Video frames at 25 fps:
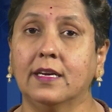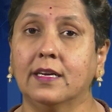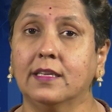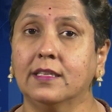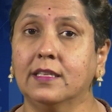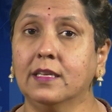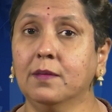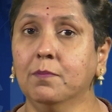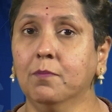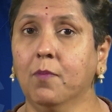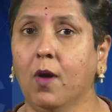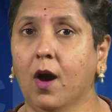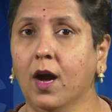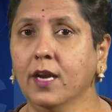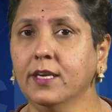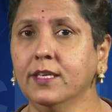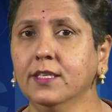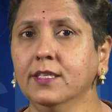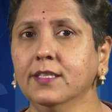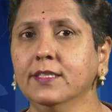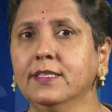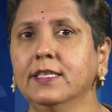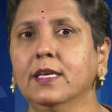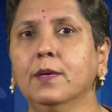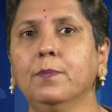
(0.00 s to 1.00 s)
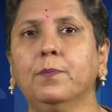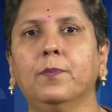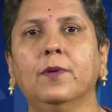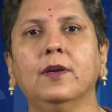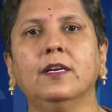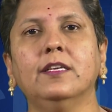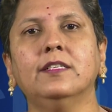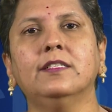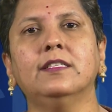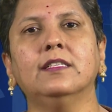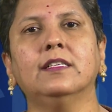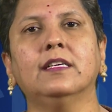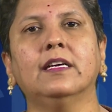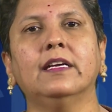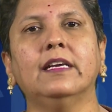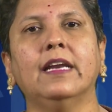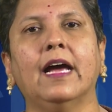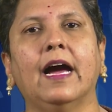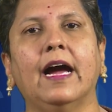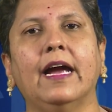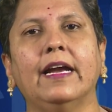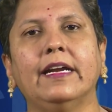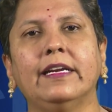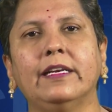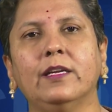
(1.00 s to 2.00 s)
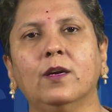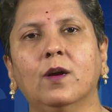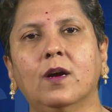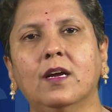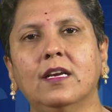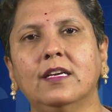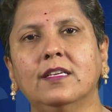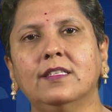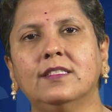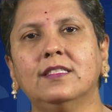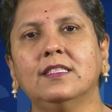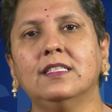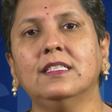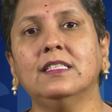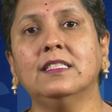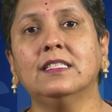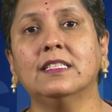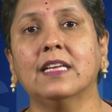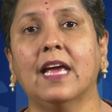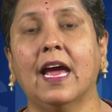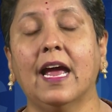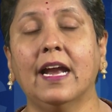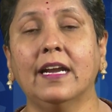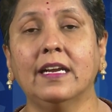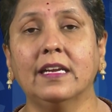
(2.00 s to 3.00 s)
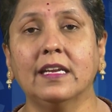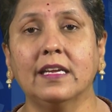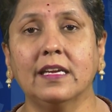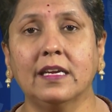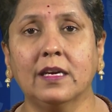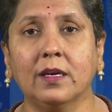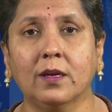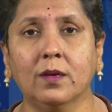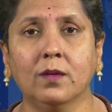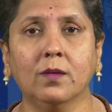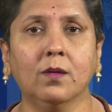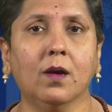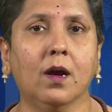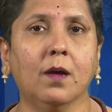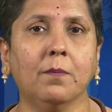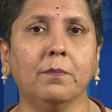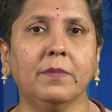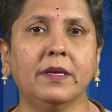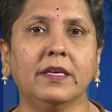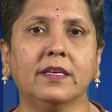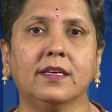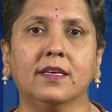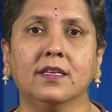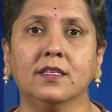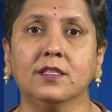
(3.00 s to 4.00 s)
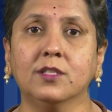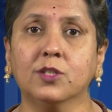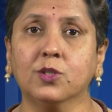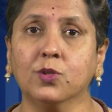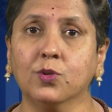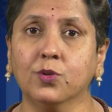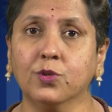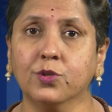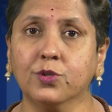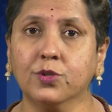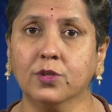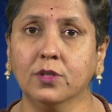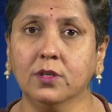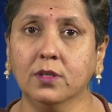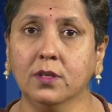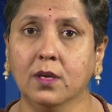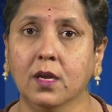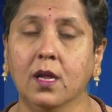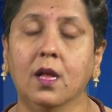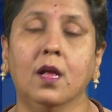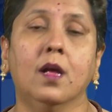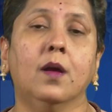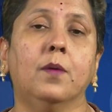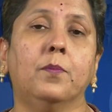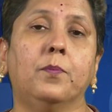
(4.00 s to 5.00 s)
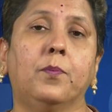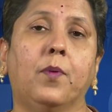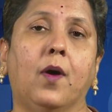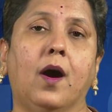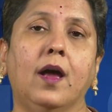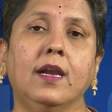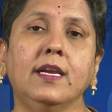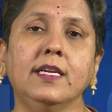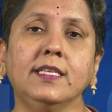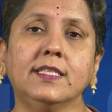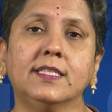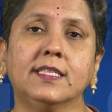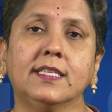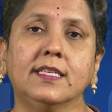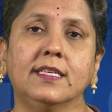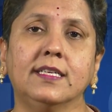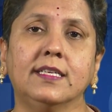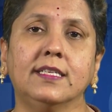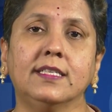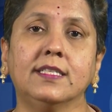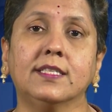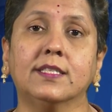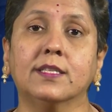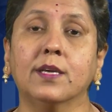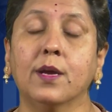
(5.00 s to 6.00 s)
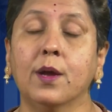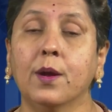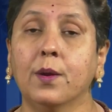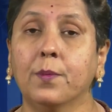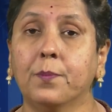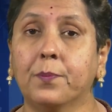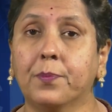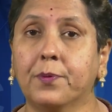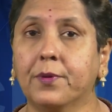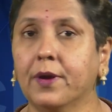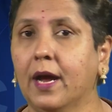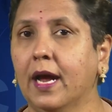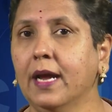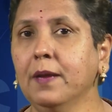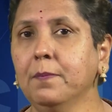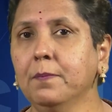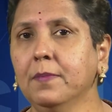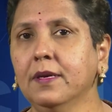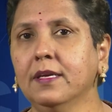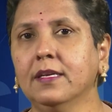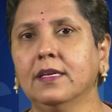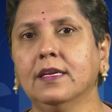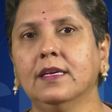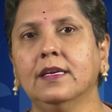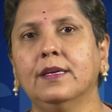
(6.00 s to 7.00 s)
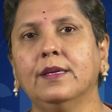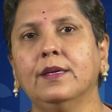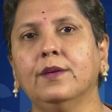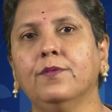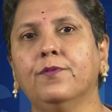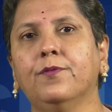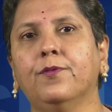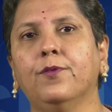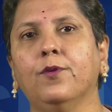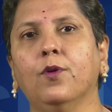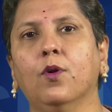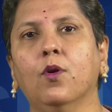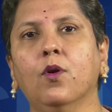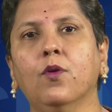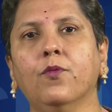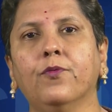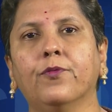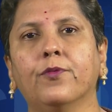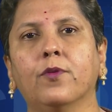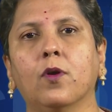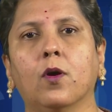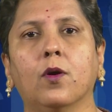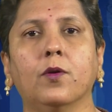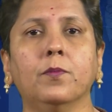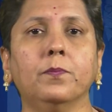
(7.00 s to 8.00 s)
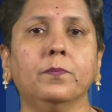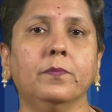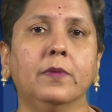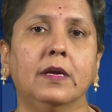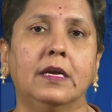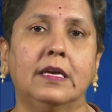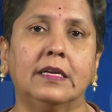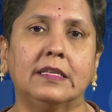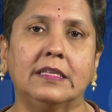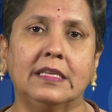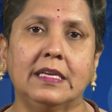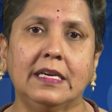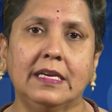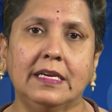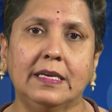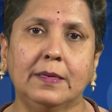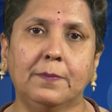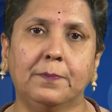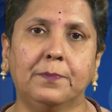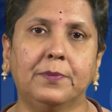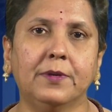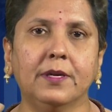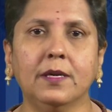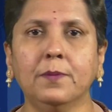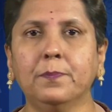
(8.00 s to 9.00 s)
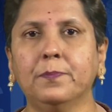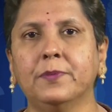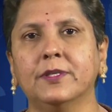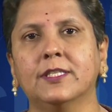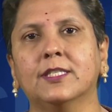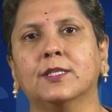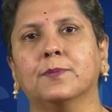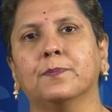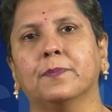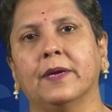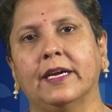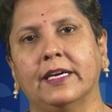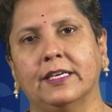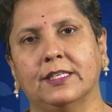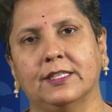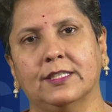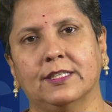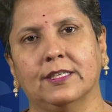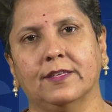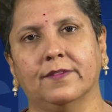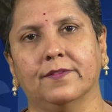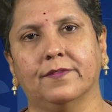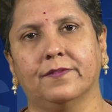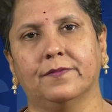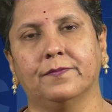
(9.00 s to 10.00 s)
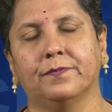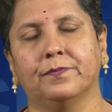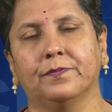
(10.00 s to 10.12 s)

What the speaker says: The modern day political ideologies and economic and social policies primarily flow from the liberal perspective.